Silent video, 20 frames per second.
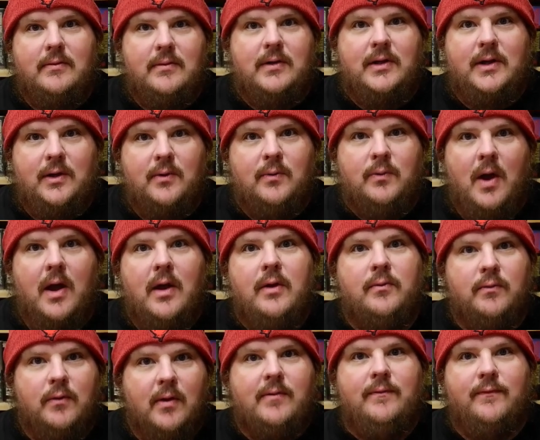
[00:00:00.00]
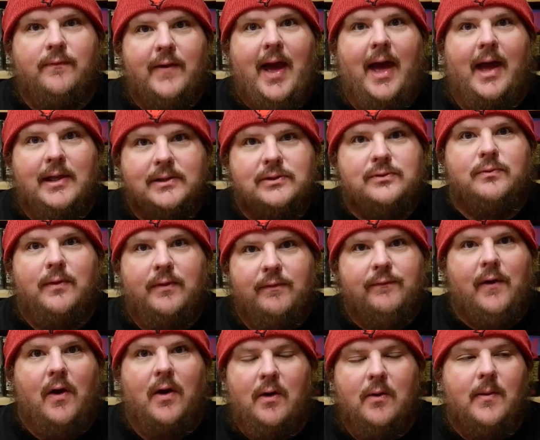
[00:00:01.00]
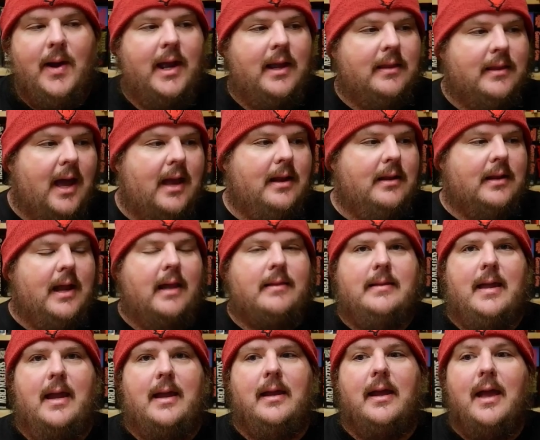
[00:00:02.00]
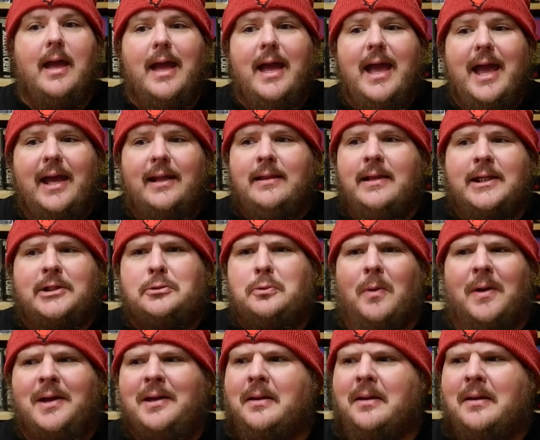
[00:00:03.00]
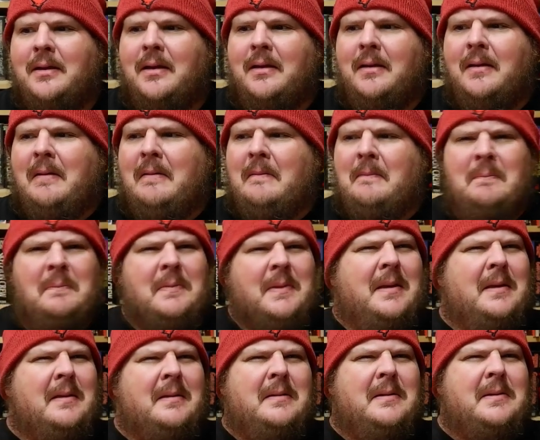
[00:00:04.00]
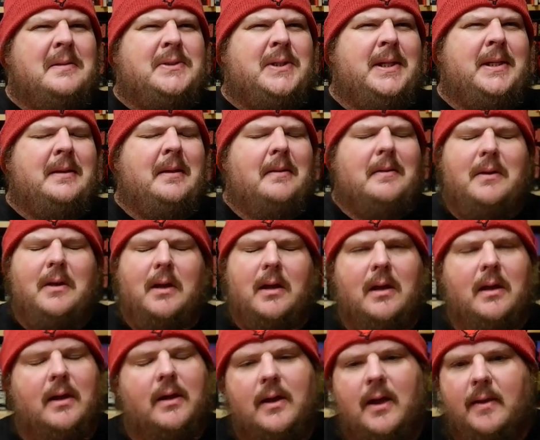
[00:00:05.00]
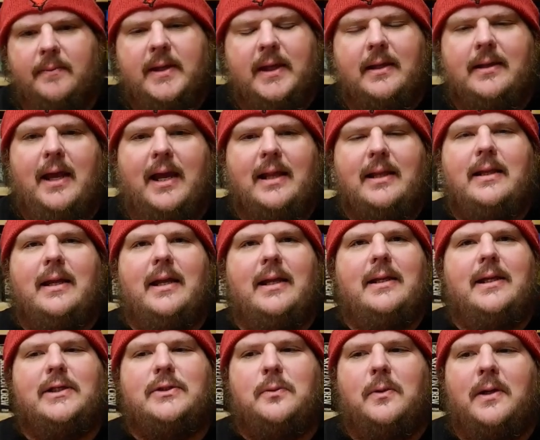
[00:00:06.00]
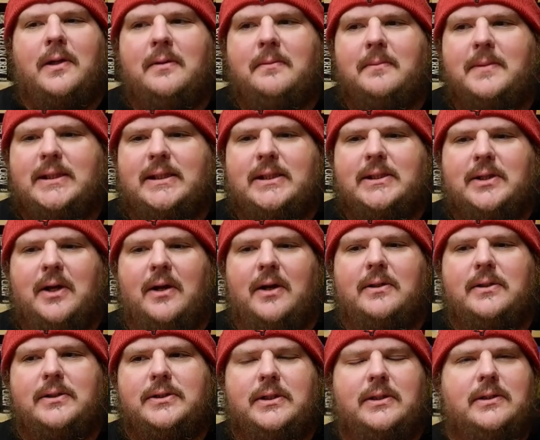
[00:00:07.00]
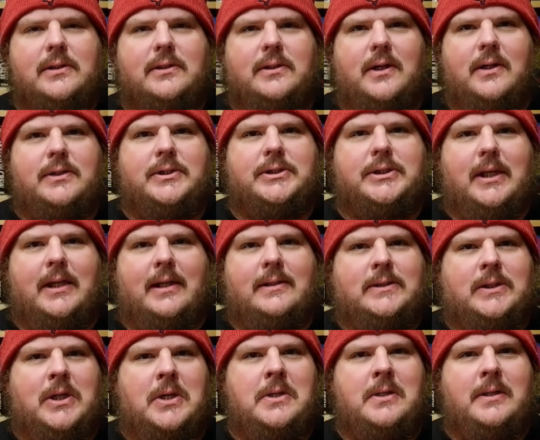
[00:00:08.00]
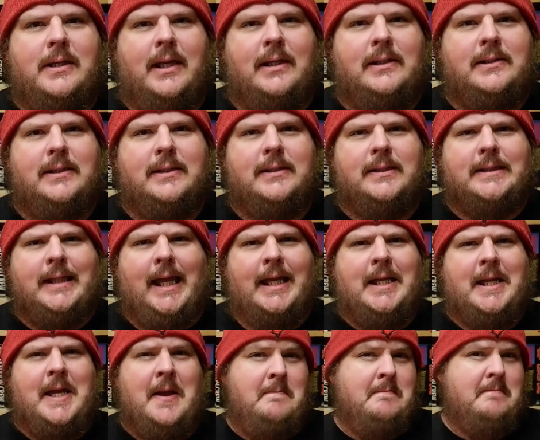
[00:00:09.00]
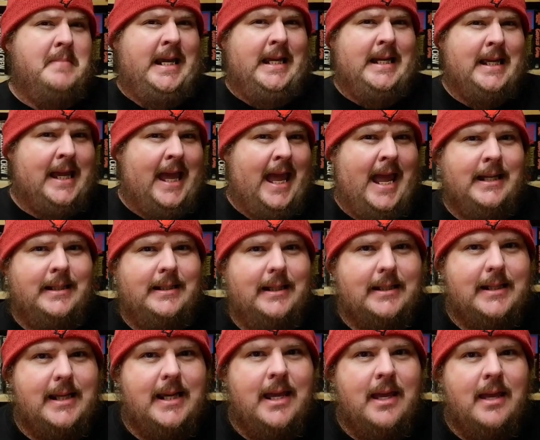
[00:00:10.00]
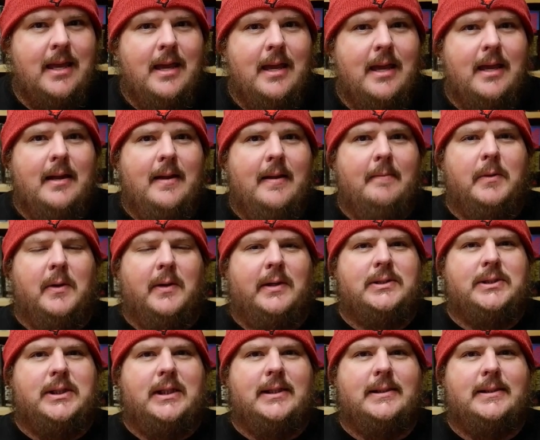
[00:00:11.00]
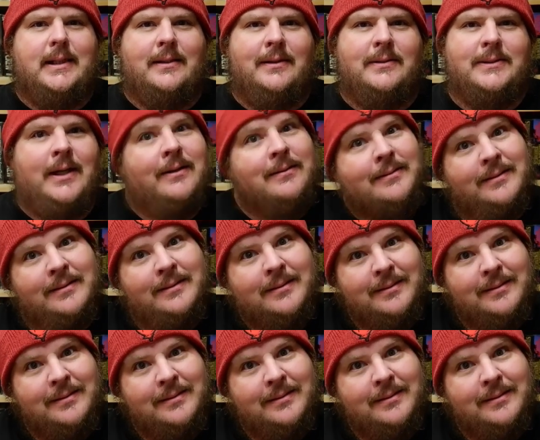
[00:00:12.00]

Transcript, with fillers: You need to run, run fast, run far away. That that thing. In this one, she uh, in in this one, Missus Kirsch, Kirsch is turned into this like comedic entity, or she just sitting there staring.